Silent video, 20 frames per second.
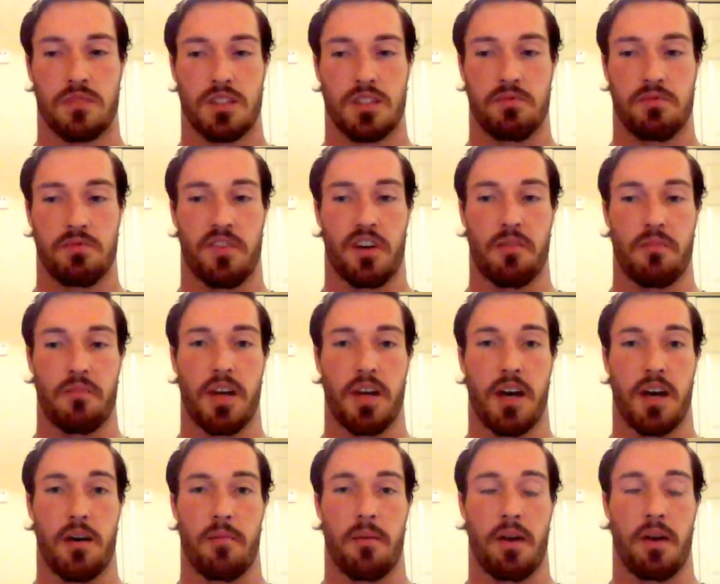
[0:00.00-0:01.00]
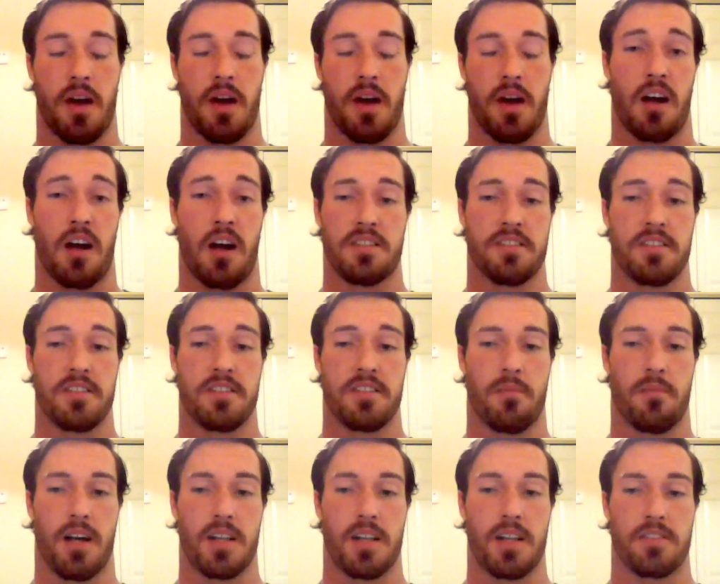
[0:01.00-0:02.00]
it's fair to me. I mean, I, honestly,
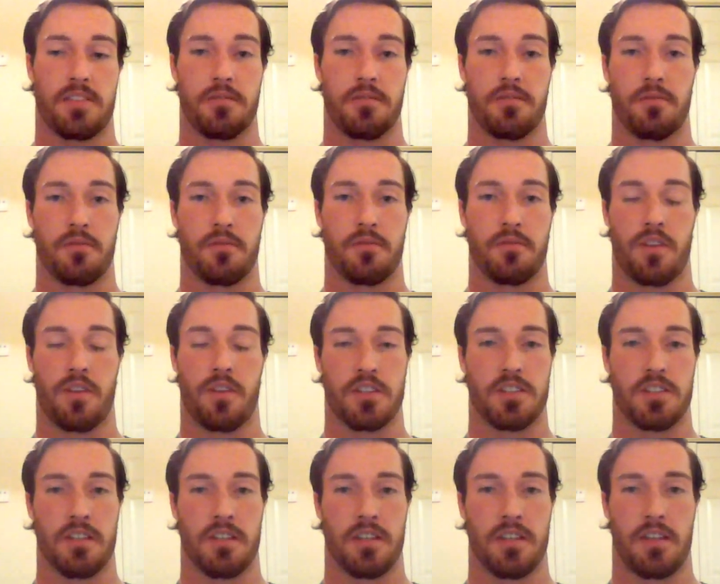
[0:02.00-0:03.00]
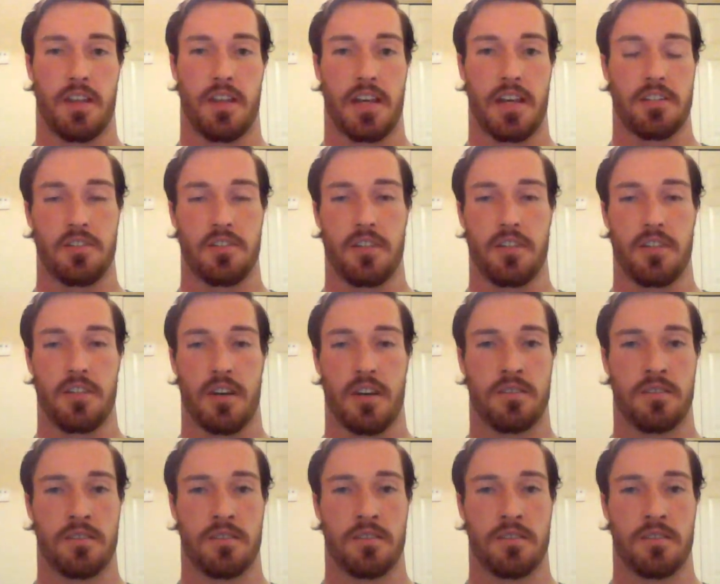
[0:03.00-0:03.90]
I'm not too well versed in, in that issue though.